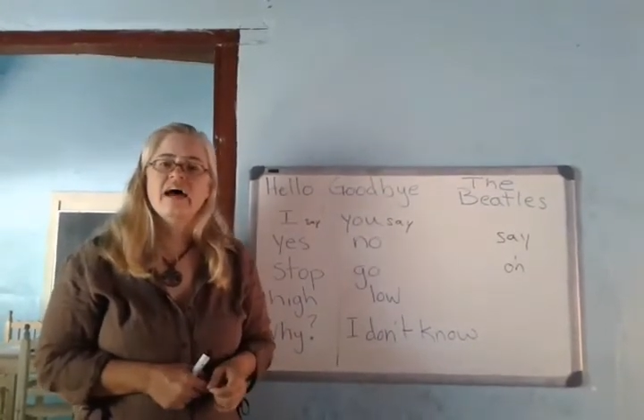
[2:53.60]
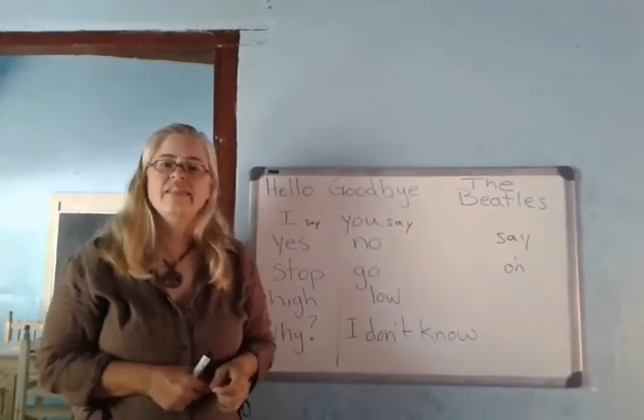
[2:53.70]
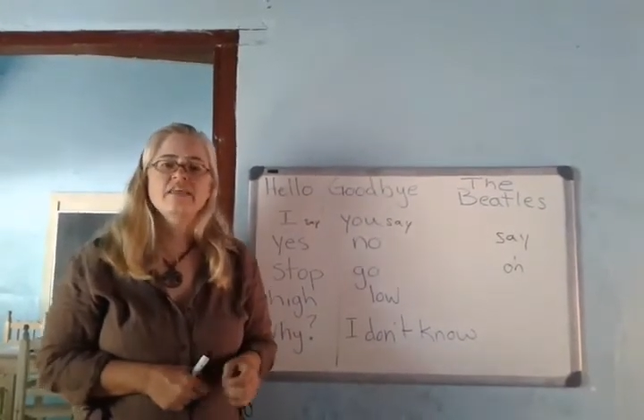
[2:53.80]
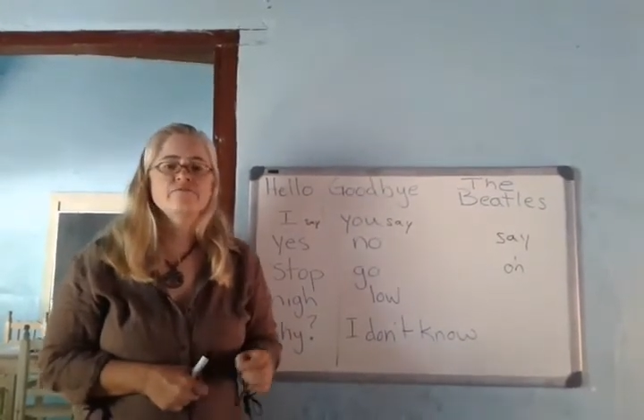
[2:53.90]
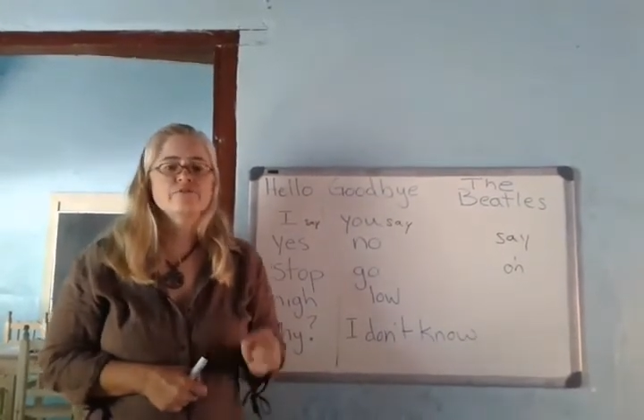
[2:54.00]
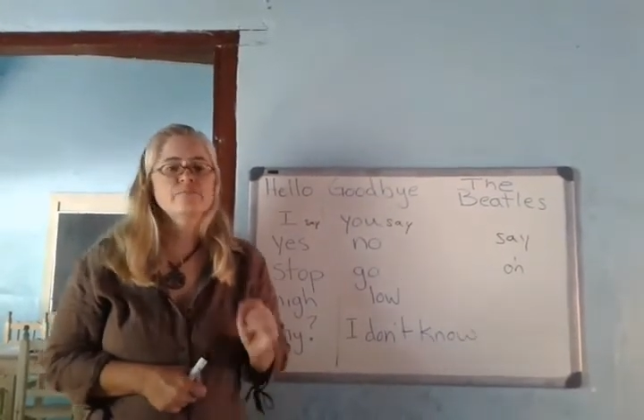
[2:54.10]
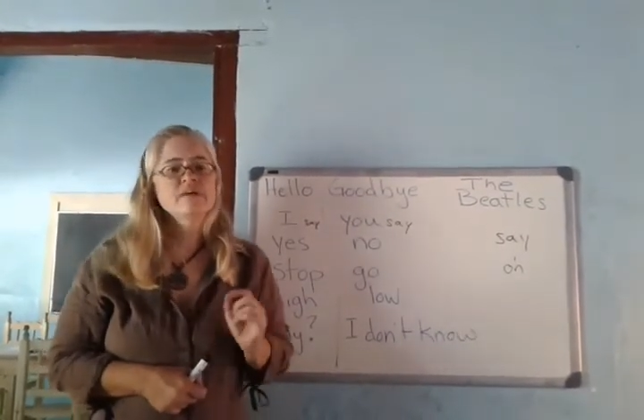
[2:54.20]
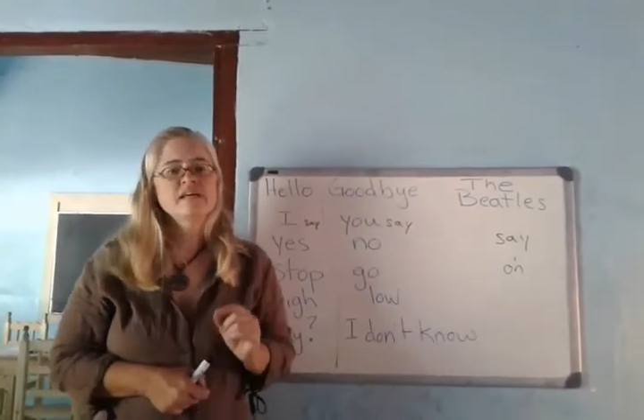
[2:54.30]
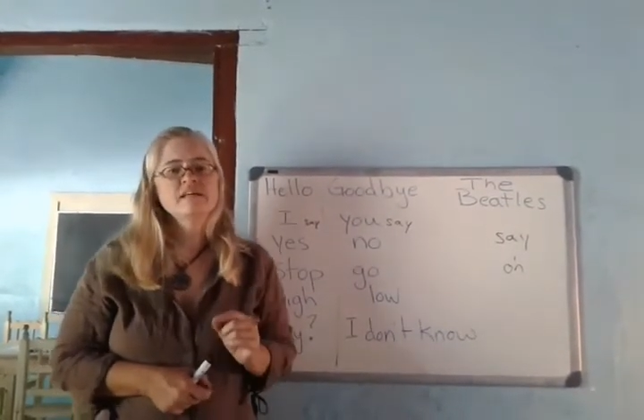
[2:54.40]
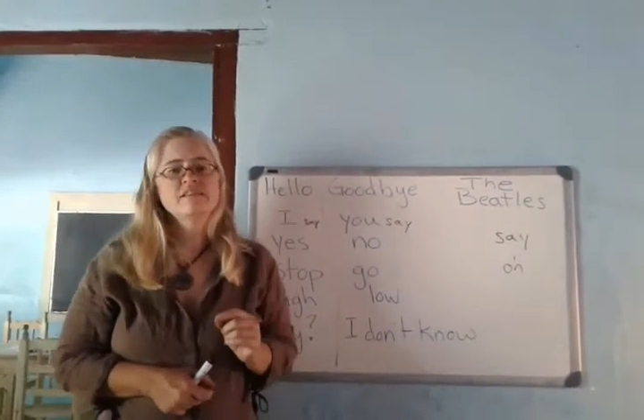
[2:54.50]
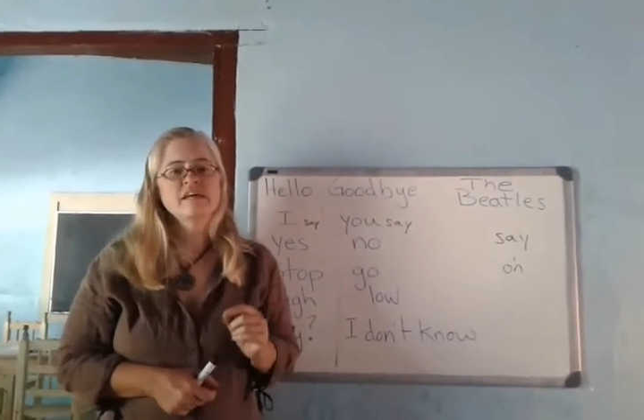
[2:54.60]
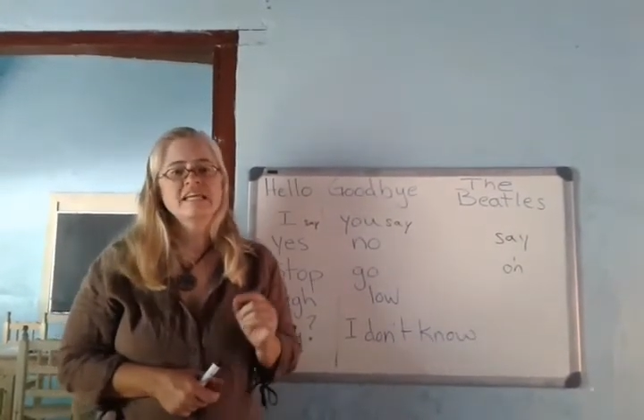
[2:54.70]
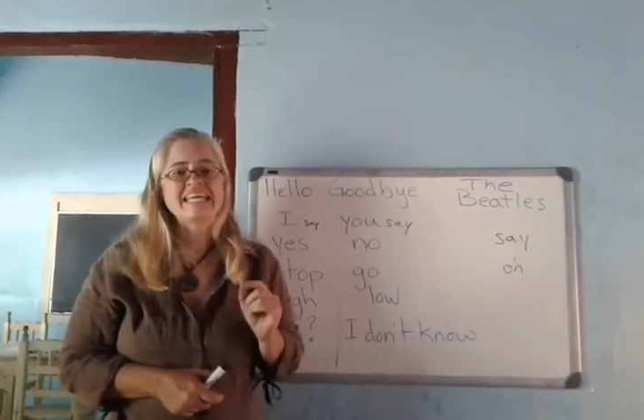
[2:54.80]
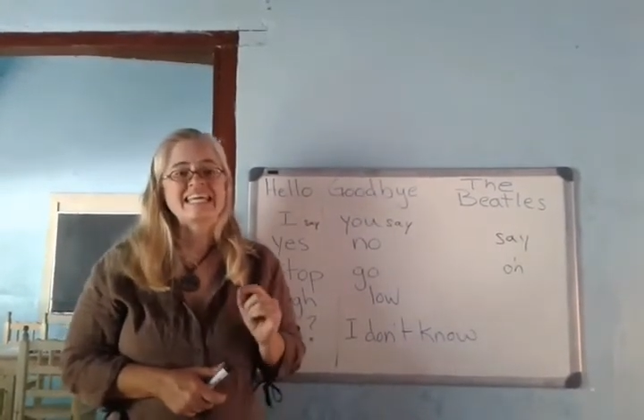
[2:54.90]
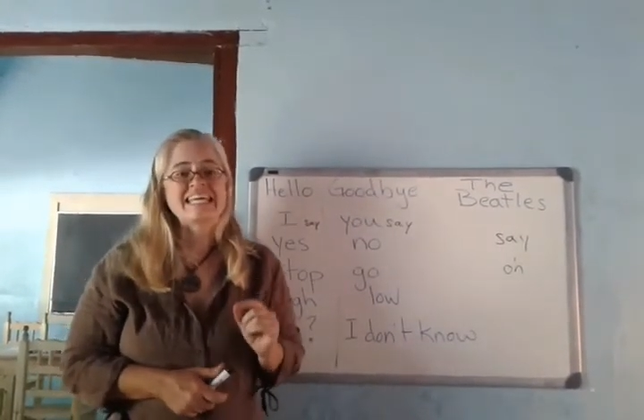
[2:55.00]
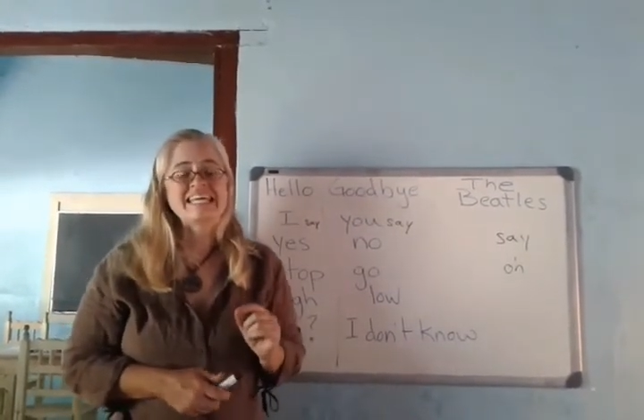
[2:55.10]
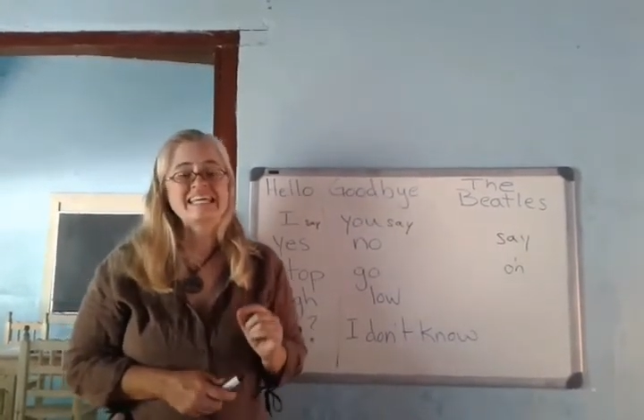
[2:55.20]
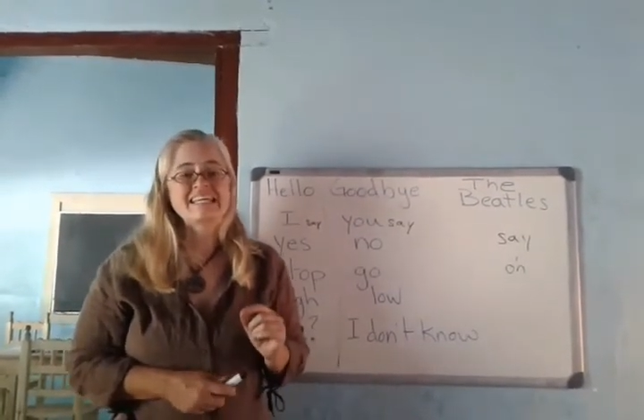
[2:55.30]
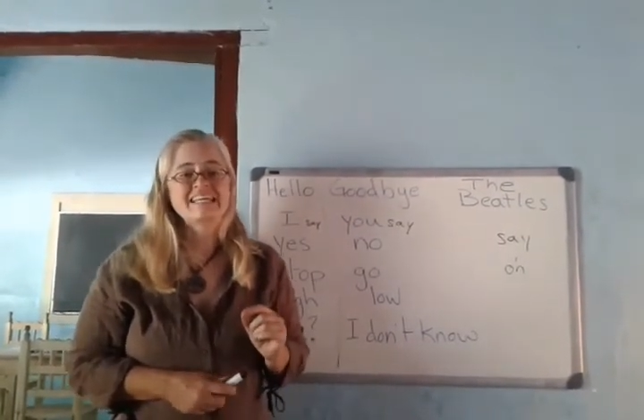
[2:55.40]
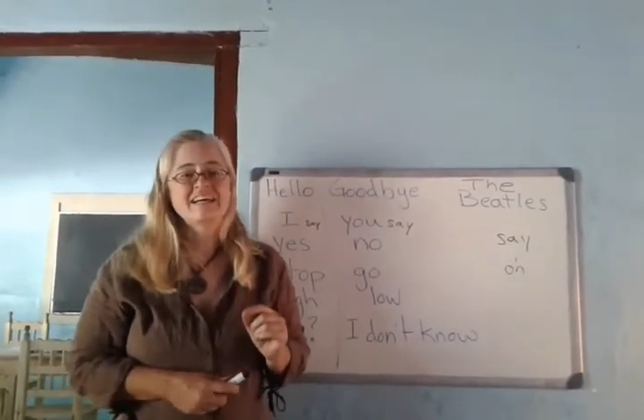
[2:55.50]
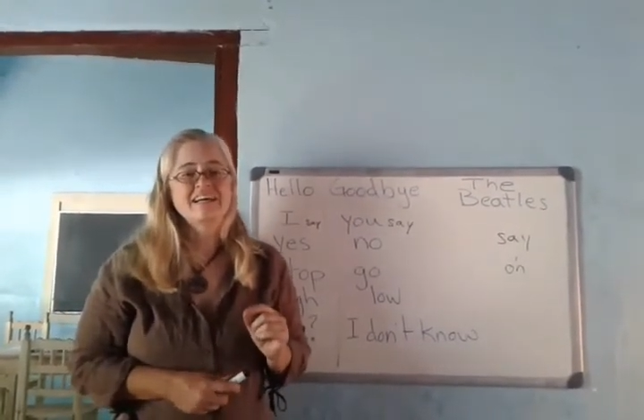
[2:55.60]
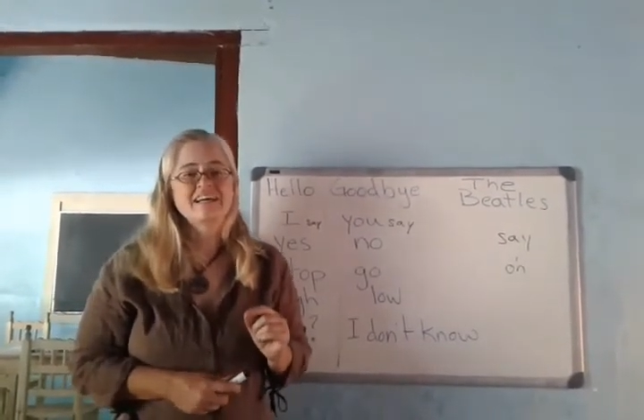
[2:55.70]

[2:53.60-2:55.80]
And then for me, the key